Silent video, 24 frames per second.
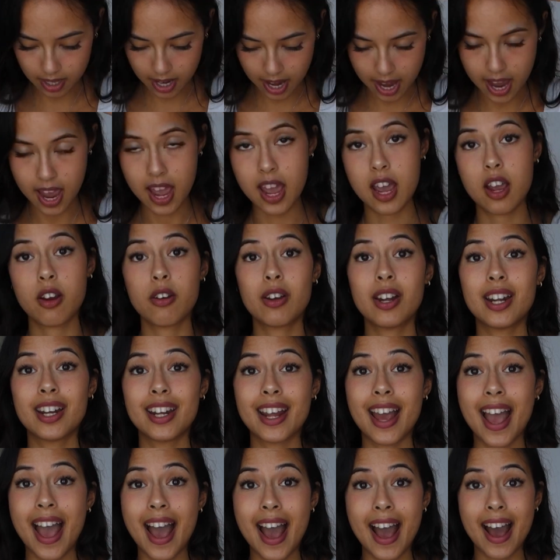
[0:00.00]
the hair in
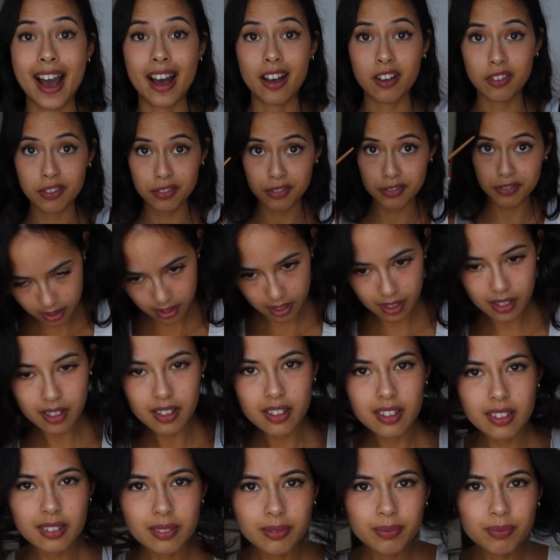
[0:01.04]
half.
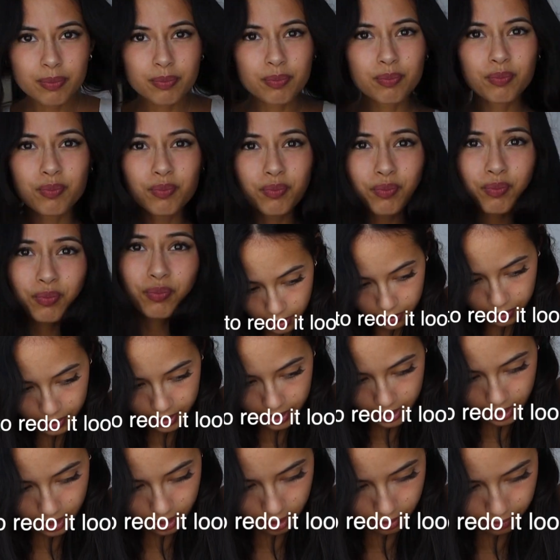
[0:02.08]
I feel
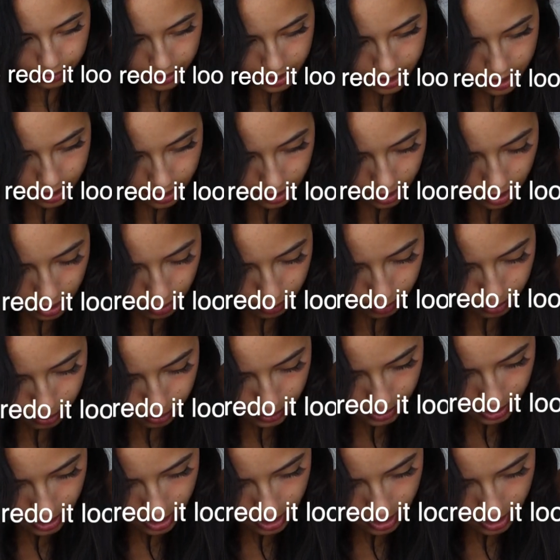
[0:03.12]
like obviously it would be